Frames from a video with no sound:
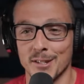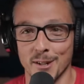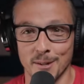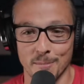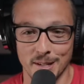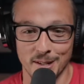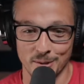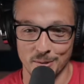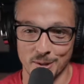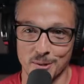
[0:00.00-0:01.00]
nerd in me
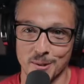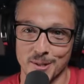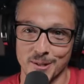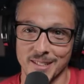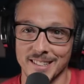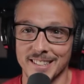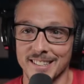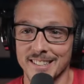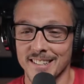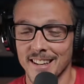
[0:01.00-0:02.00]
knows where Switzerland
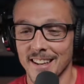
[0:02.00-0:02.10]
is.